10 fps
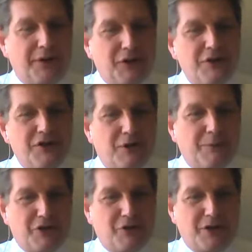Thank you so
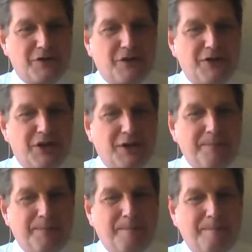much, Ramesh, for your time.